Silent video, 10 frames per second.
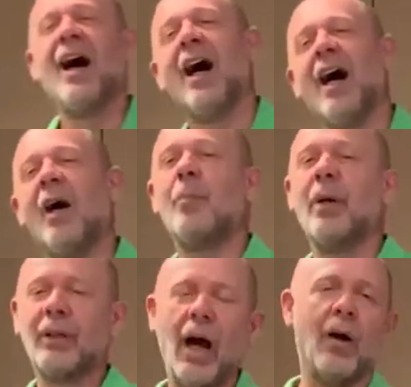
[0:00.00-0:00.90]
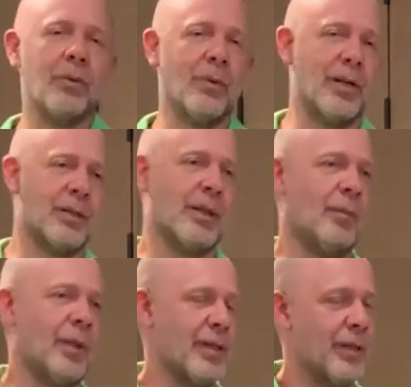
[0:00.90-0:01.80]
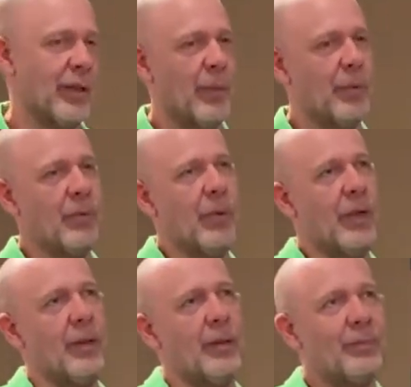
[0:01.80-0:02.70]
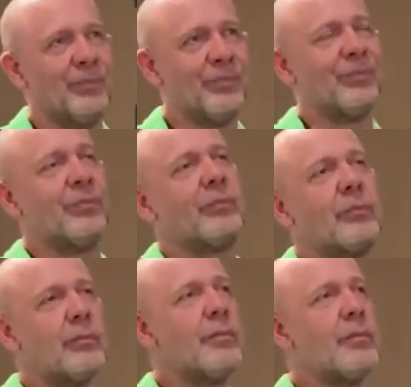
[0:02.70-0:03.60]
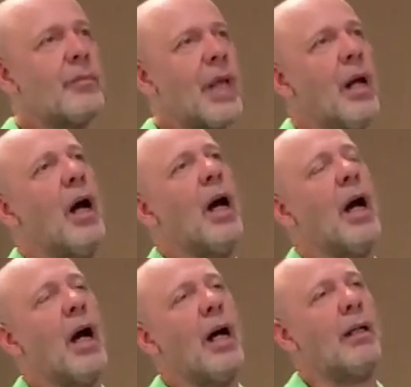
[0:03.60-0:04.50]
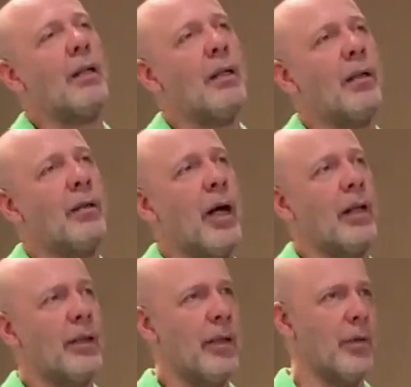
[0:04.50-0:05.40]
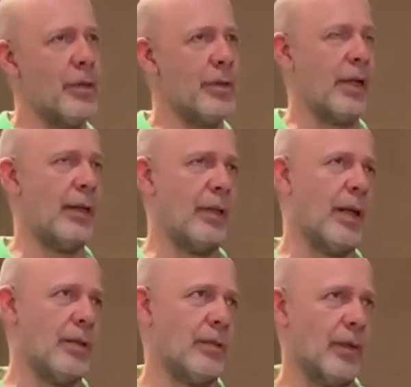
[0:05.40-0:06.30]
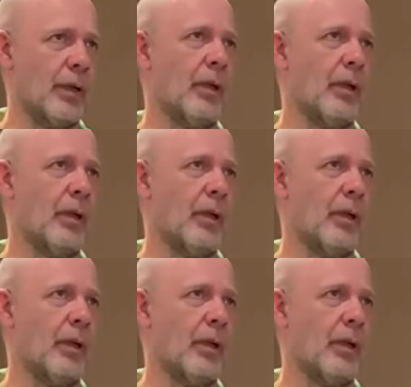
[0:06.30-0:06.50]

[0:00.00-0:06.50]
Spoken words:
But how do I sell my script? Well, I'll give you a straight answer.